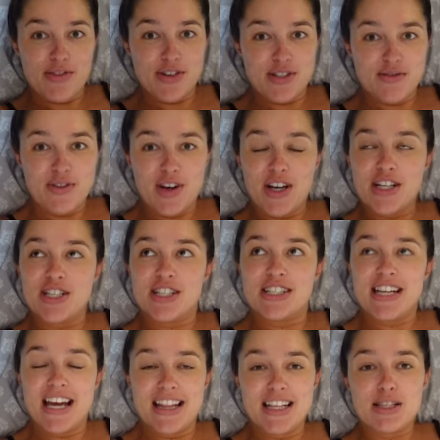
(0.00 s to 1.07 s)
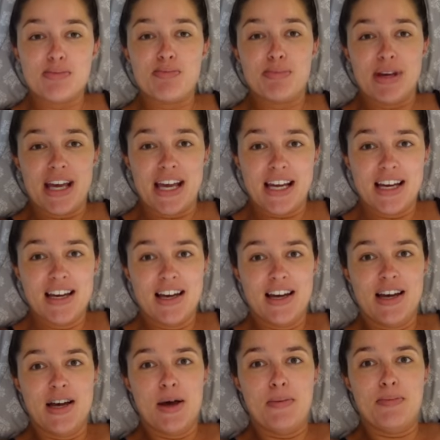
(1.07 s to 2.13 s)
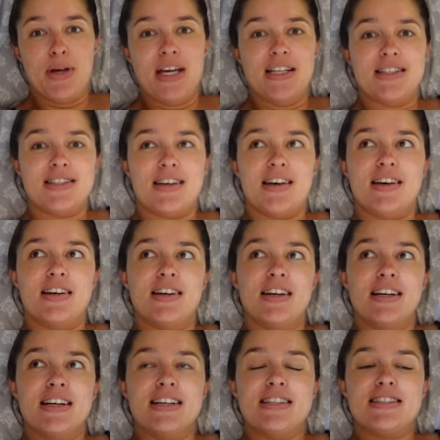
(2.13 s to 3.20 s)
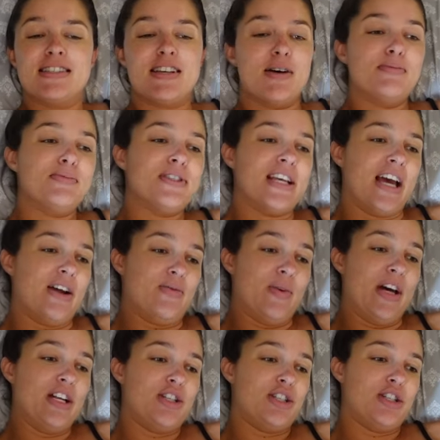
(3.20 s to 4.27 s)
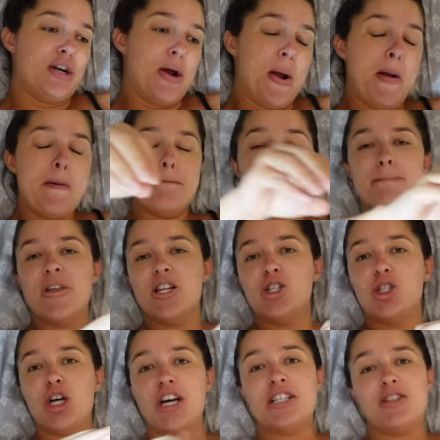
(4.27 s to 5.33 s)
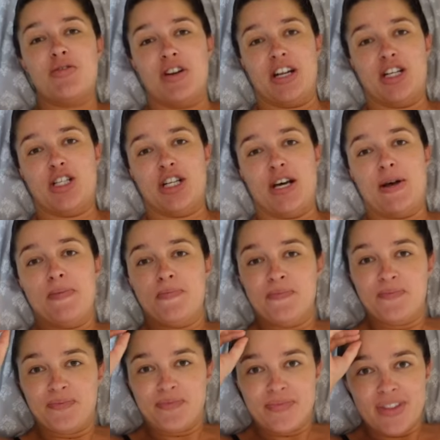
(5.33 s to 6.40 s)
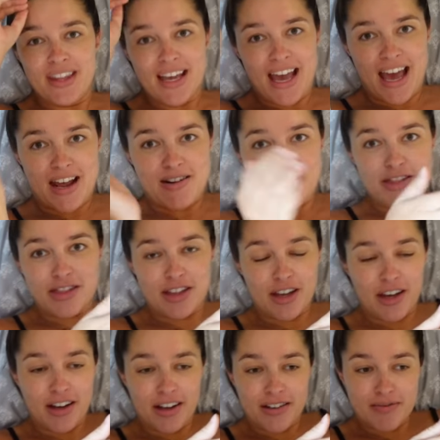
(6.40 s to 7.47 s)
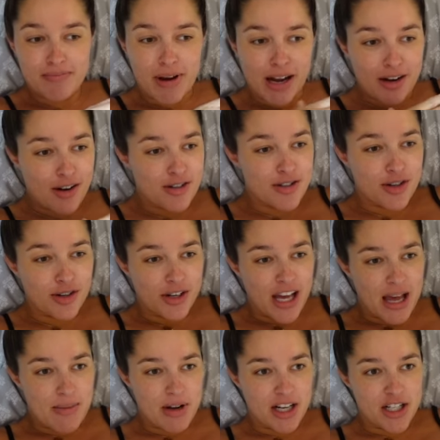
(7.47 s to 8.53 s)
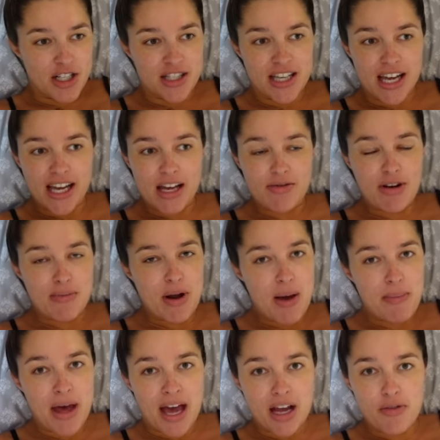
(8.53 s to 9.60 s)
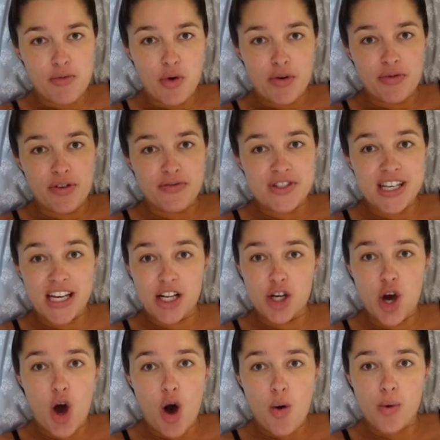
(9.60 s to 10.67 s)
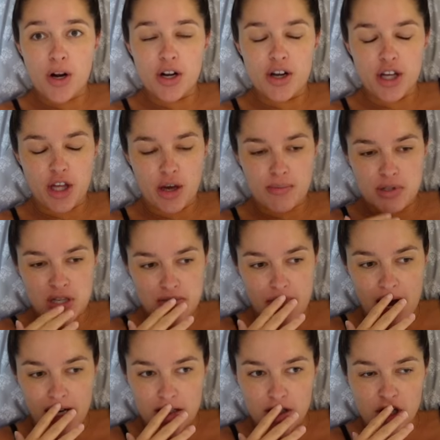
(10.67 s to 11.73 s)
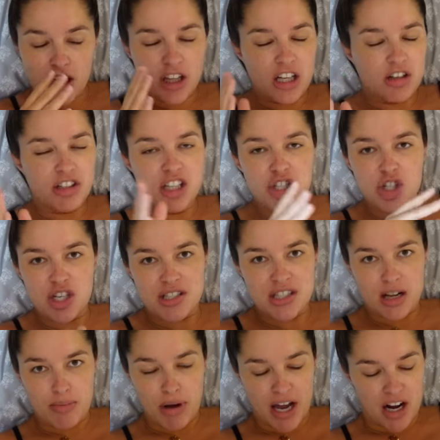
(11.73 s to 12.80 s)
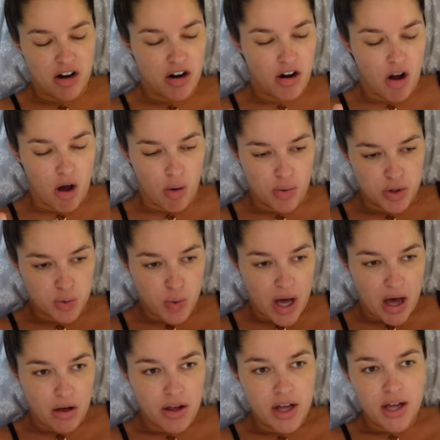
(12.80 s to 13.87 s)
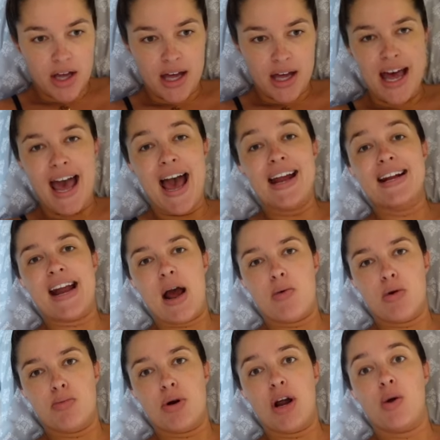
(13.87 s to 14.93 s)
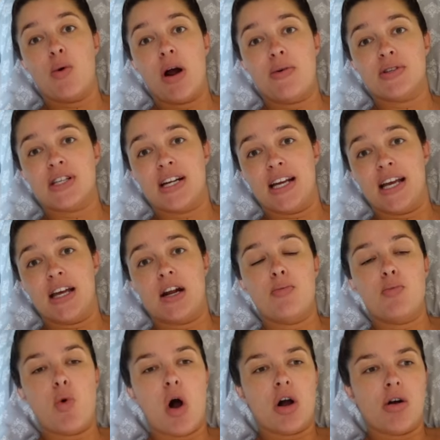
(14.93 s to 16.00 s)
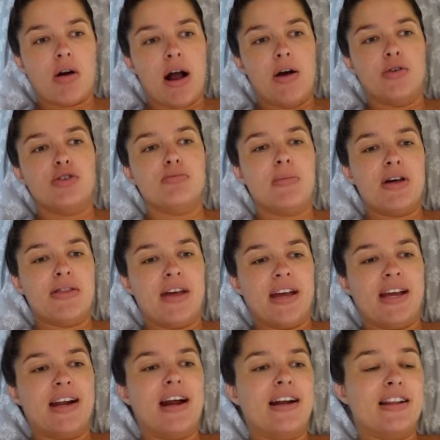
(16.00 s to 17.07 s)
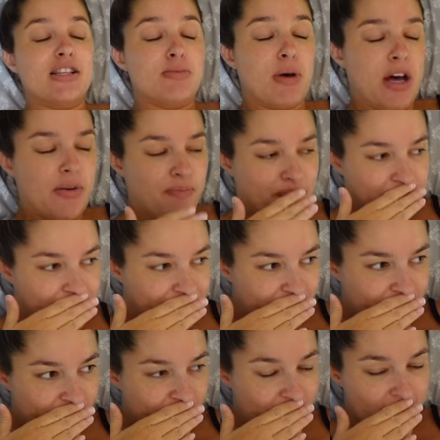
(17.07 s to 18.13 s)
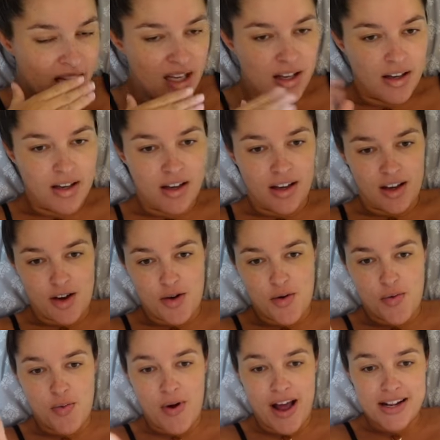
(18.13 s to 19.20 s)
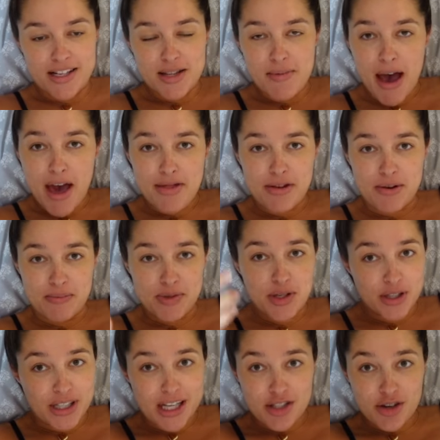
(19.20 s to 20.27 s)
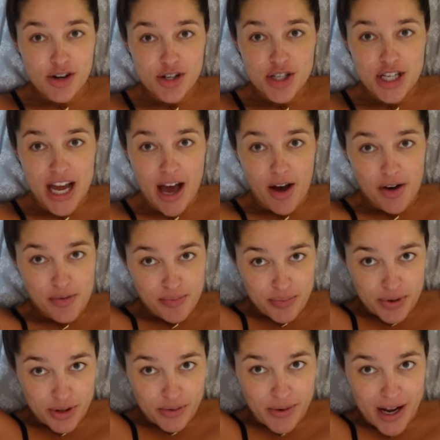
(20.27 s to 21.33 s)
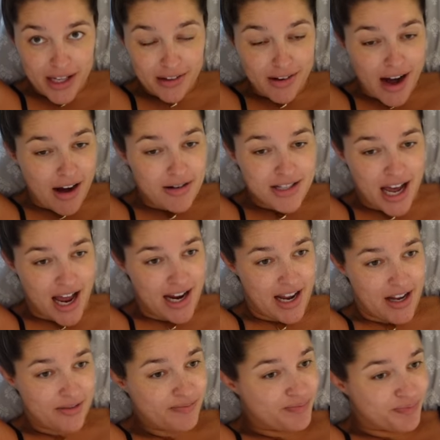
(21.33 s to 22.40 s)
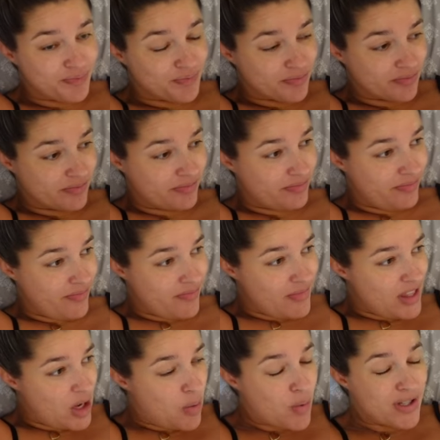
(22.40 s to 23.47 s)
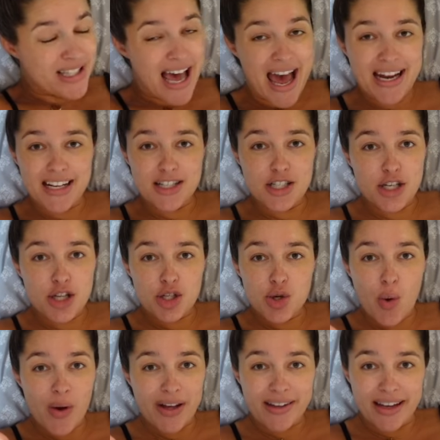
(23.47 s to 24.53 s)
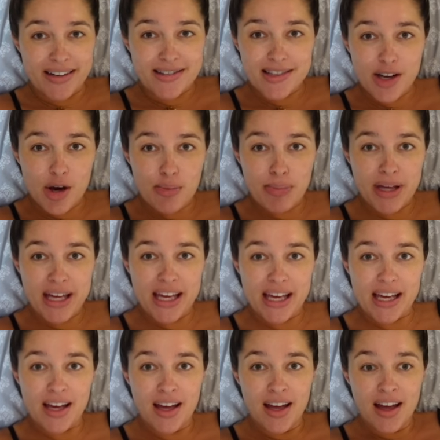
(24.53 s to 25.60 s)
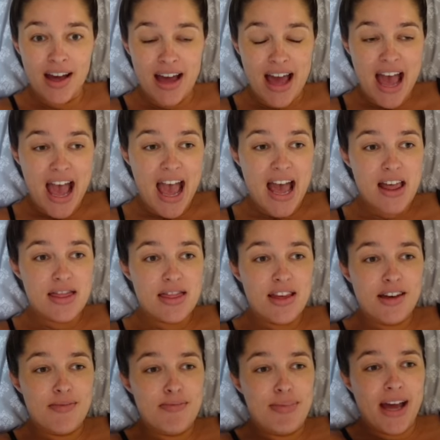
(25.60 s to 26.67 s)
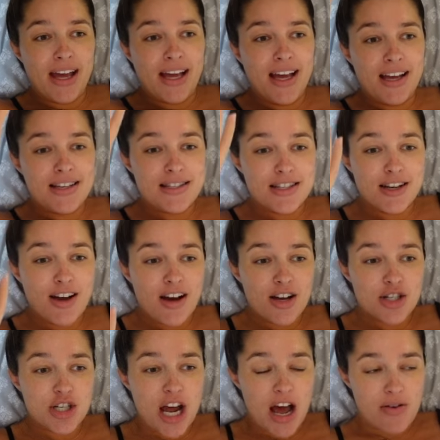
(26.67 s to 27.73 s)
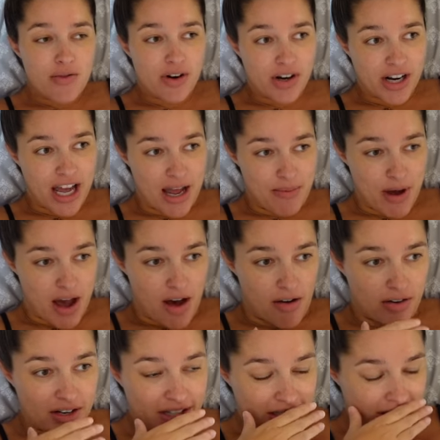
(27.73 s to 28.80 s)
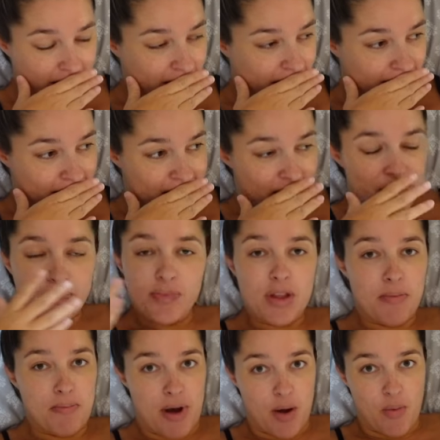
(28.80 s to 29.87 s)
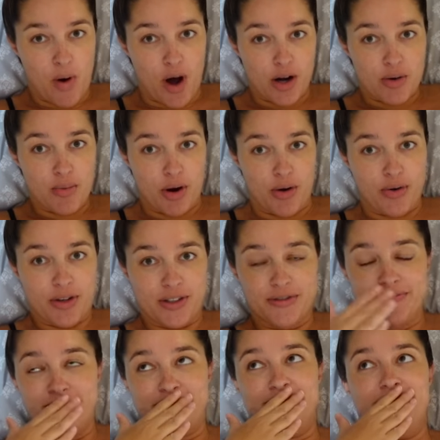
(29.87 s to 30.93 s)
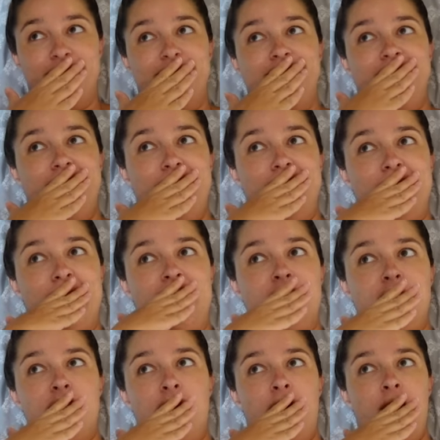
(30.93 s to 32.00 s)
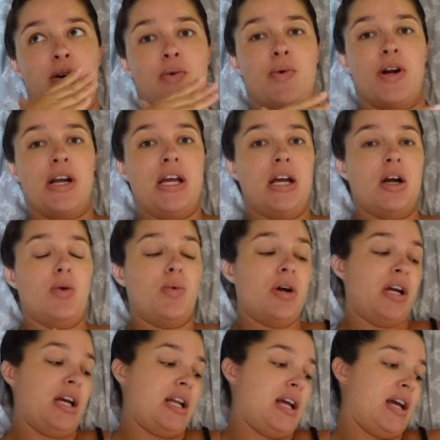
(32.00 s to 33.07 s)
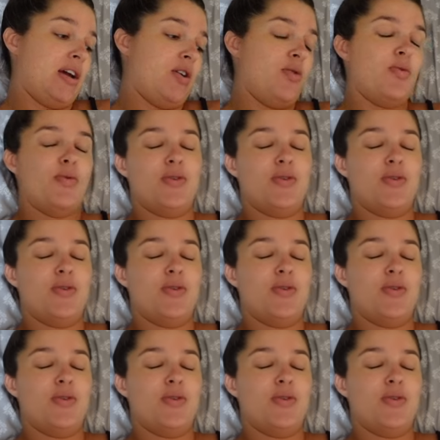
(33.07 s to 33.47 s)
first of all, I just had this big pizza sub sandwich. Just finished it. And the my nurse girl came in and she's like, if I'm not back at 4:15, call. We're gonna hook you up to the monitor. I literally just said bye to her. All was well had an hour break where I was going to get up, walk around, do my thing, get out of this bed. Went to the bathroom, took that scrunchie out, put a regular hair tie in, was headed to the toilet to go pee, and the biggest gush ever came out. My water broke. So we're here, we're getting